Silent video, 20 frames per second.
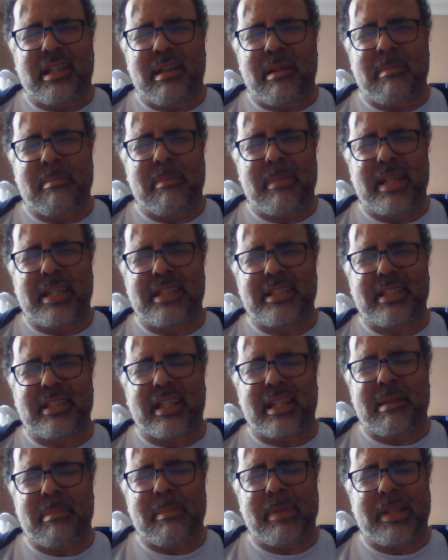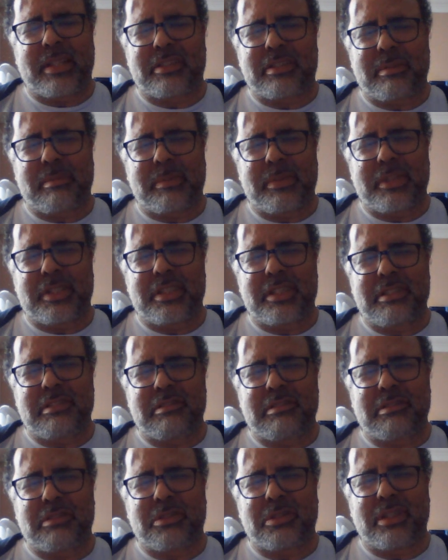amazing amounts of
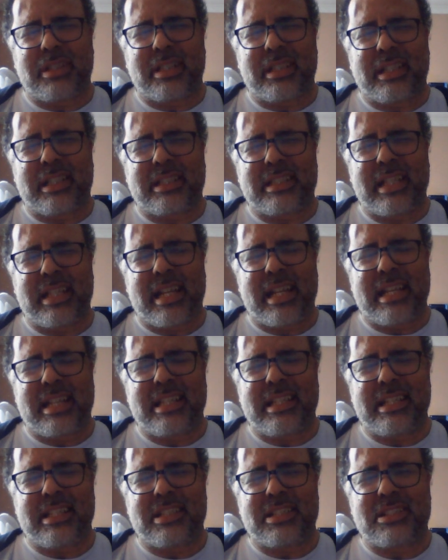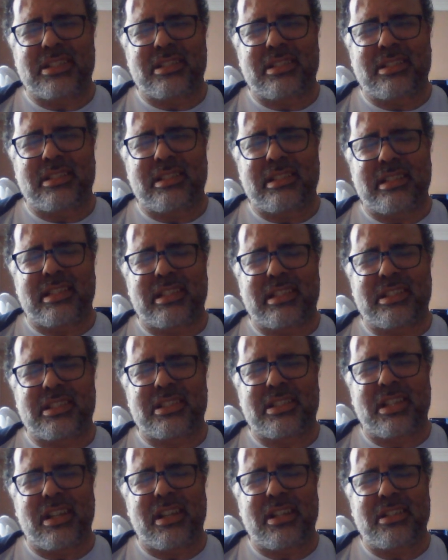material and the techniques and the
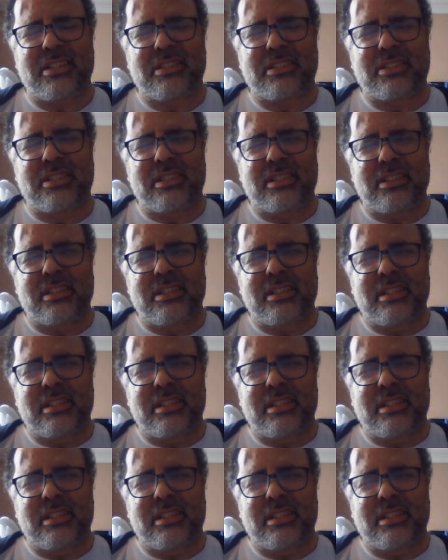science